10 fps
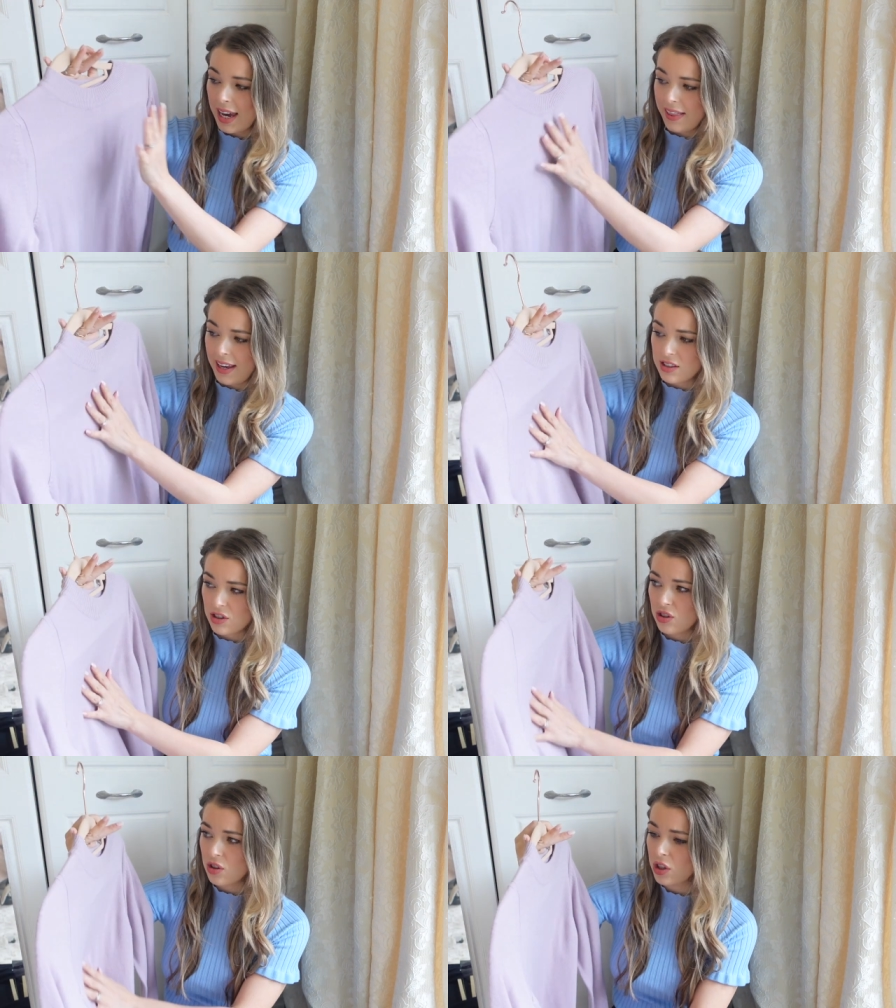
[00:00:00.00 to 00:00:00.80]
It's
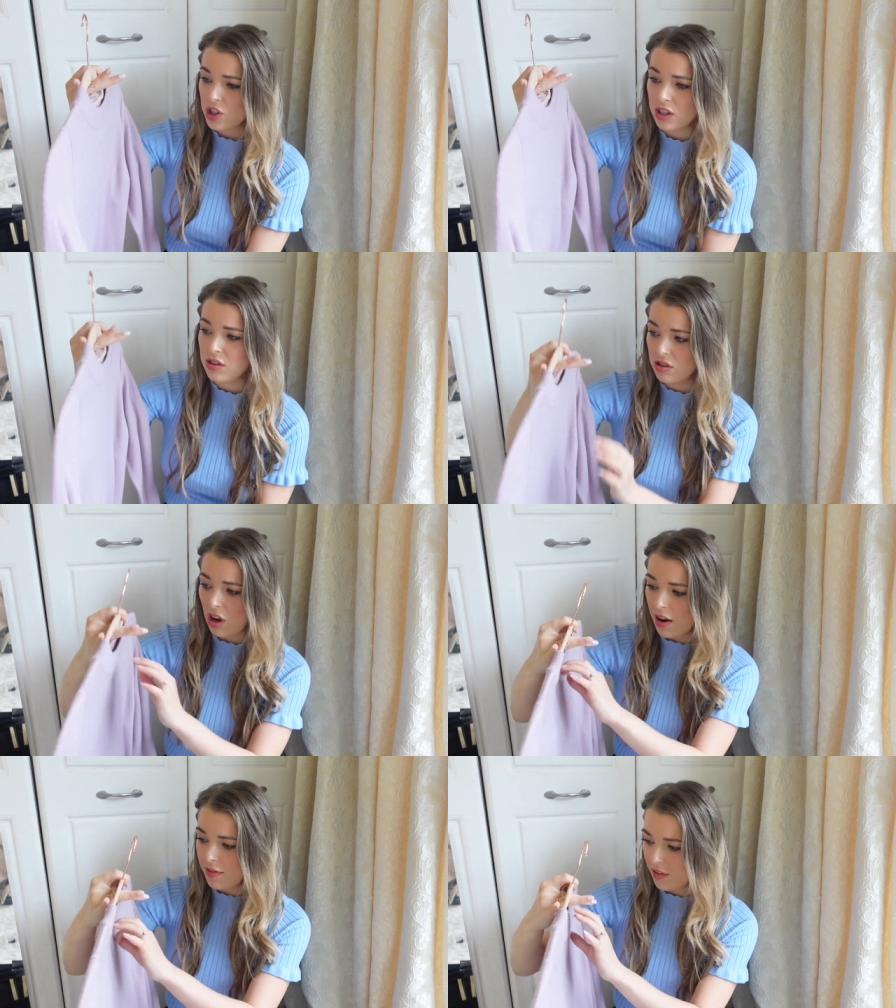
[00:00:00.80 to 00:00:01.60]
such a
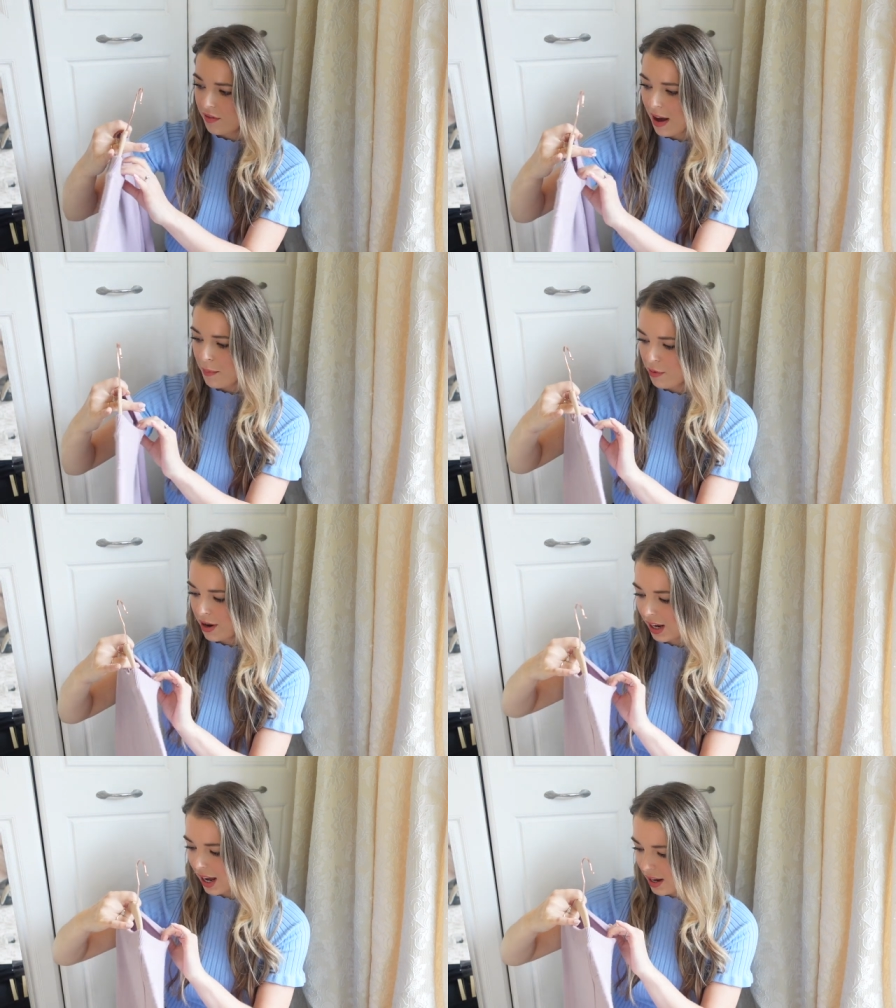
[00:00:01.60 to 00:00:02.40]
soft
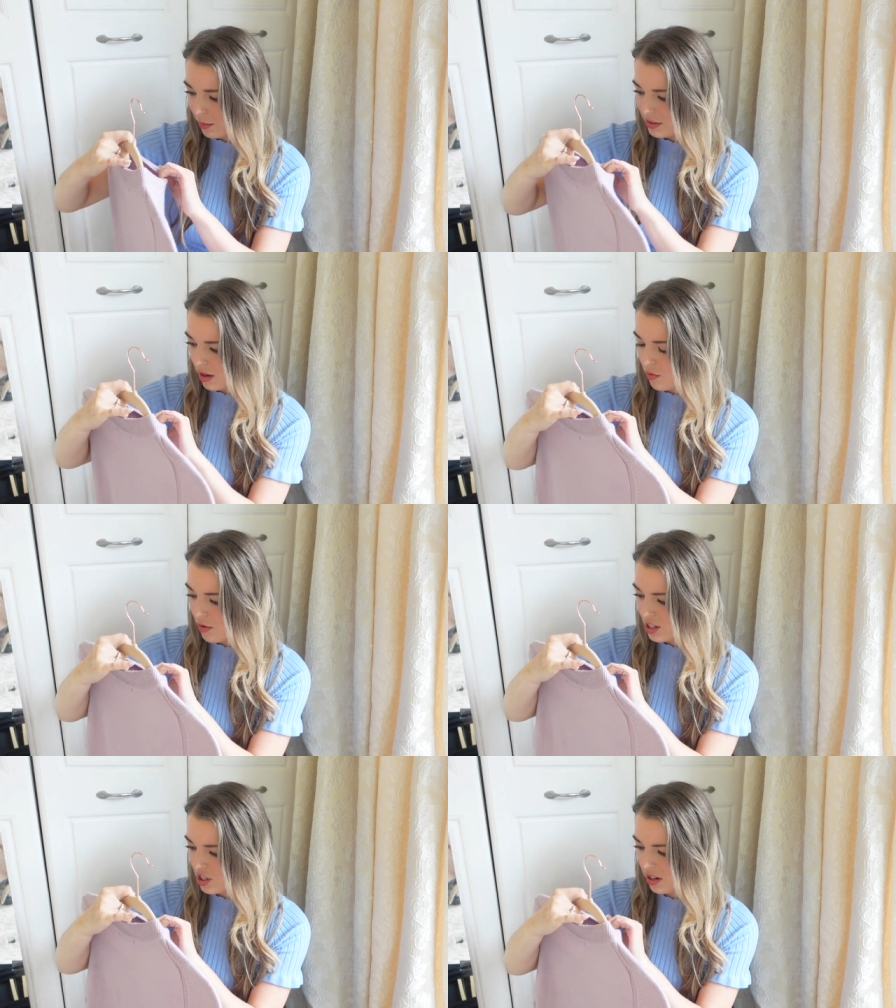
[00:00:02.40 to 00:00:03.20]
fabric and it was
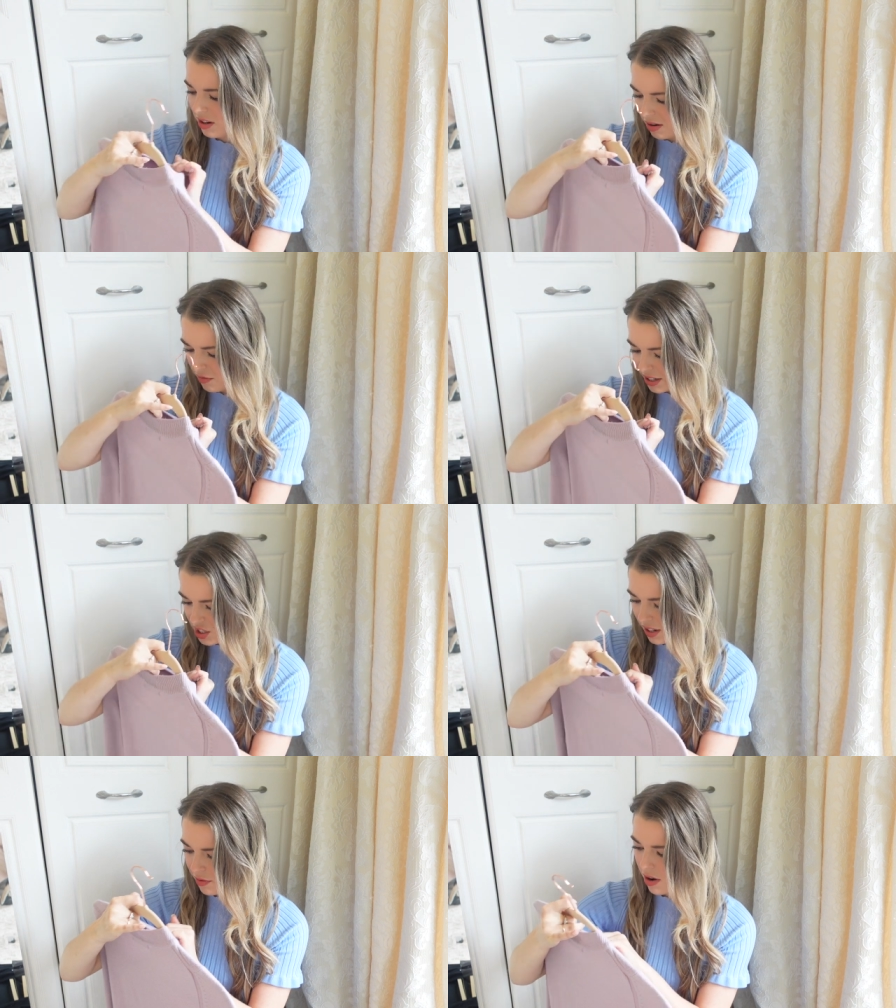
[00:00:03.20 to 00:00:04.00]

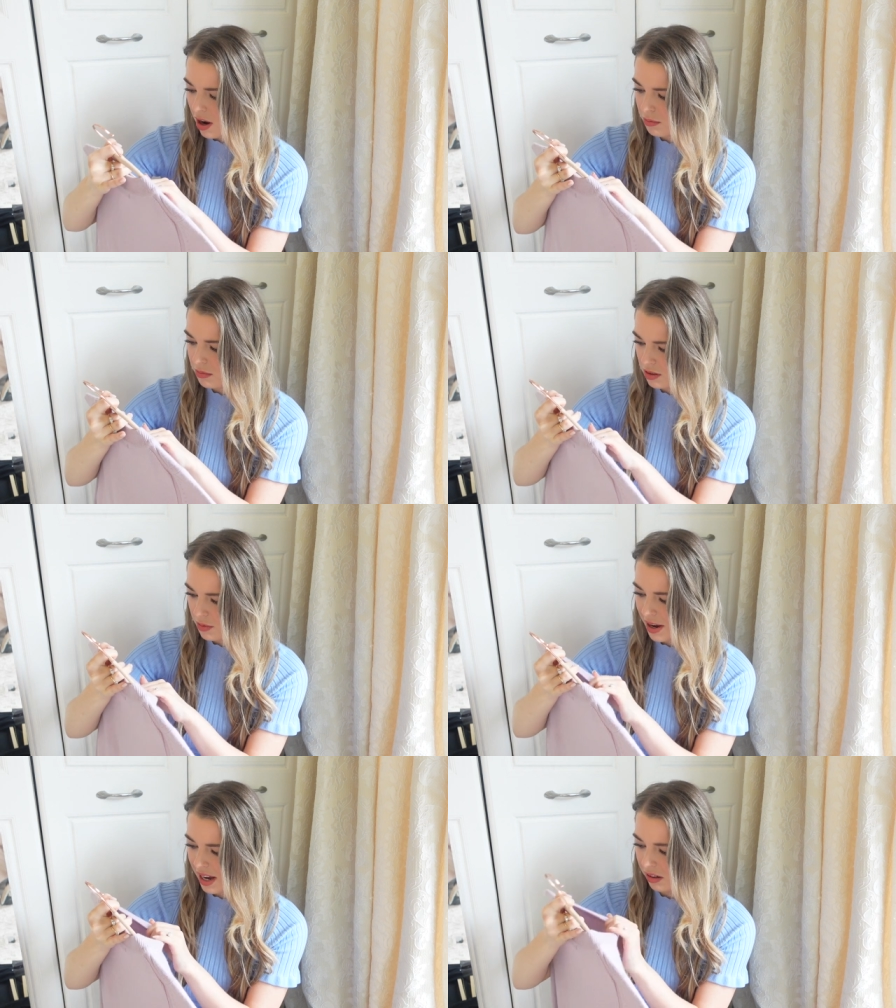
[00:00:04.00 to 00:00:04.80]
originally from
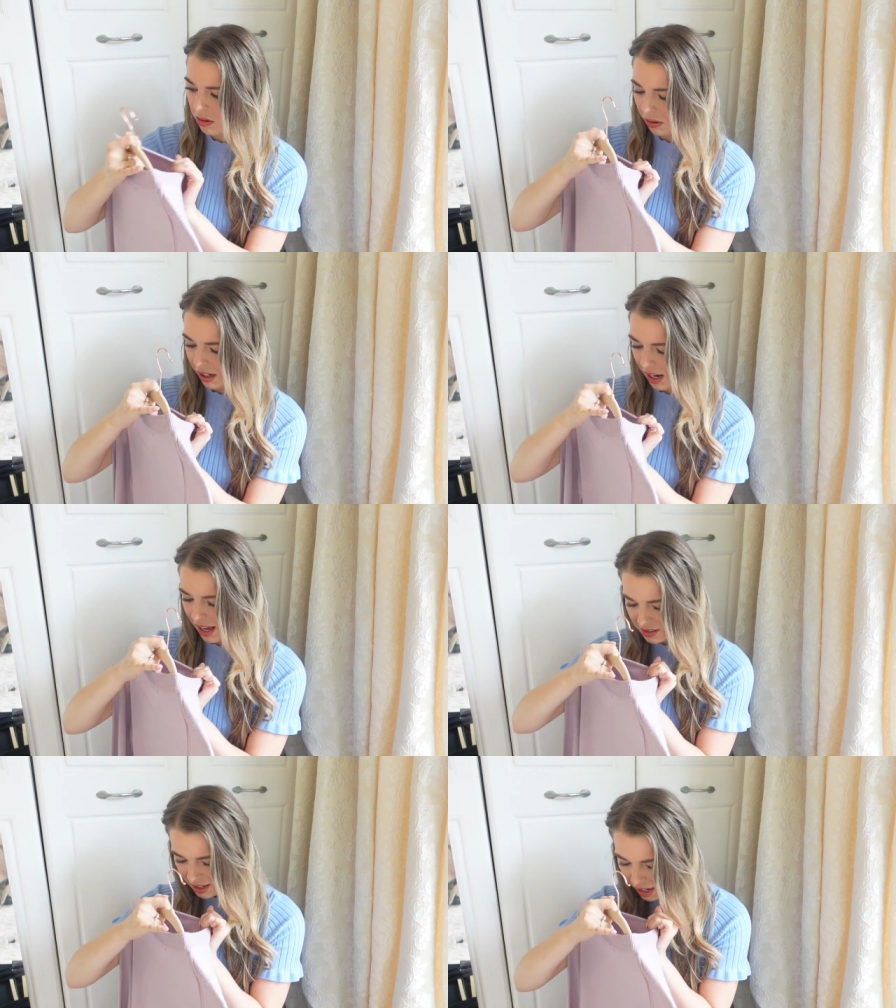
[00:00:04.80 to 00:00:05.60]
somewhere called
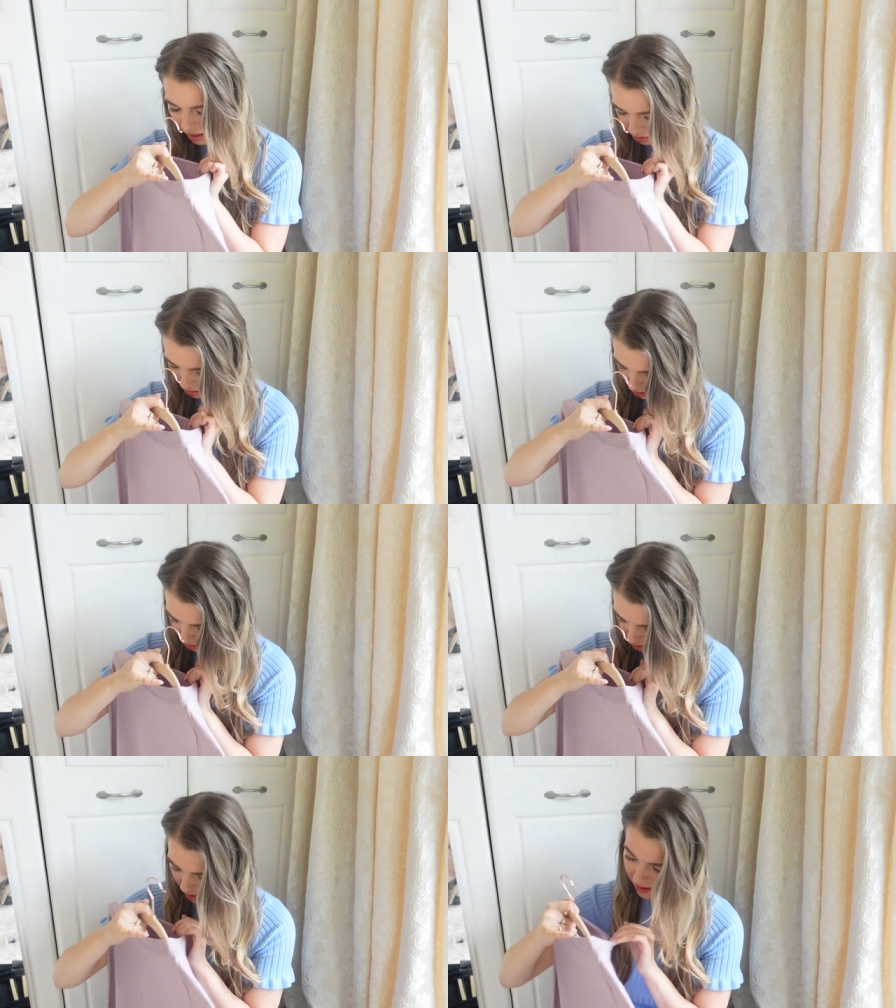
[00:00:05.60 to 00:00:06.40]
Classic
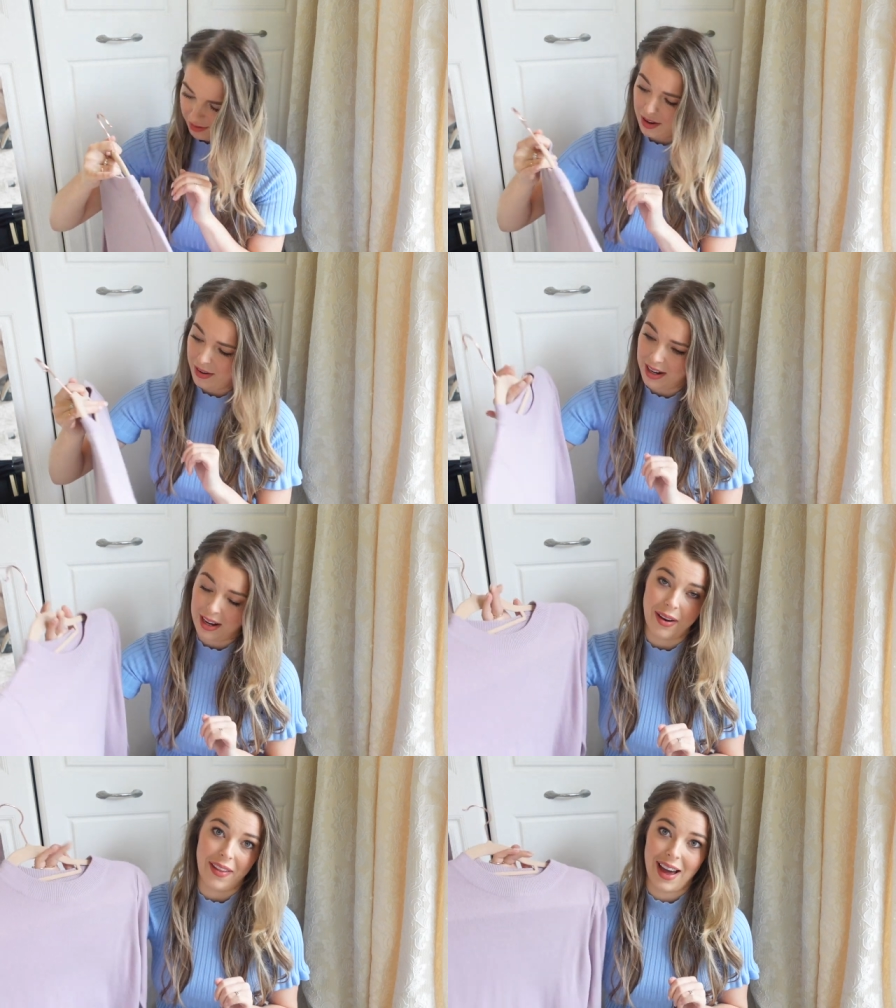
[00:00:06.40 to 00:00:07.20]
I've no
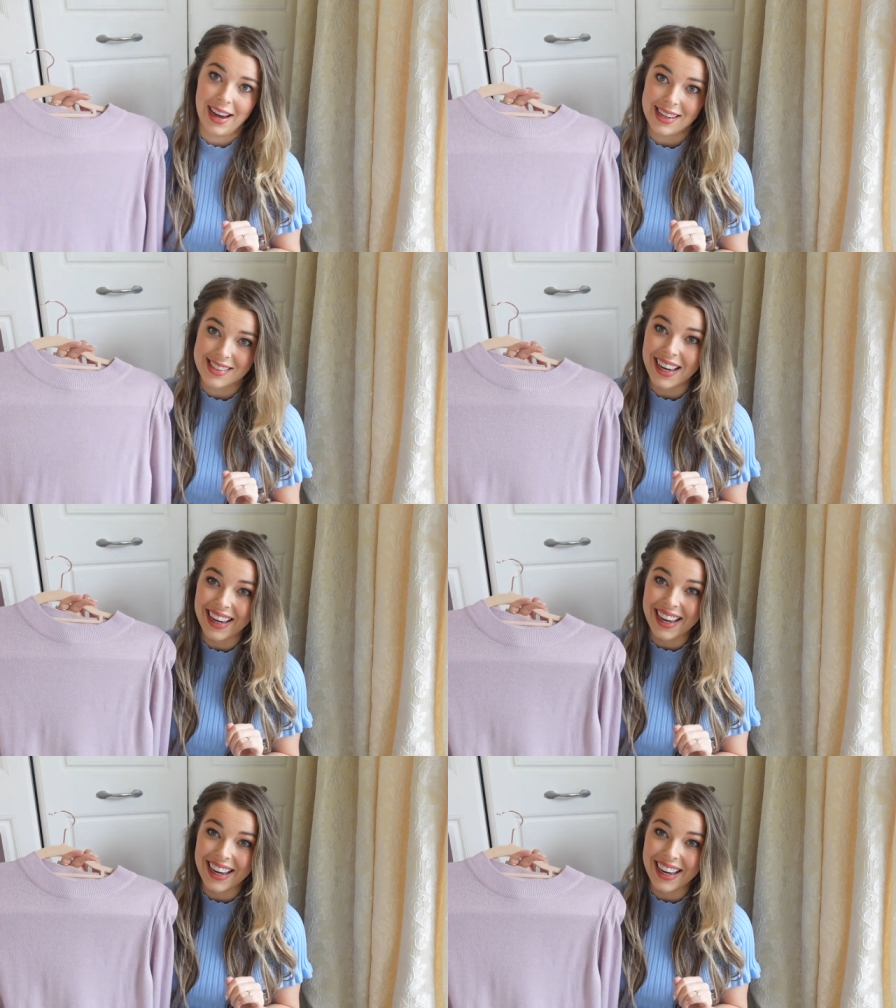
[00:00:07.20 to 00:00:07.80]
idea why that is.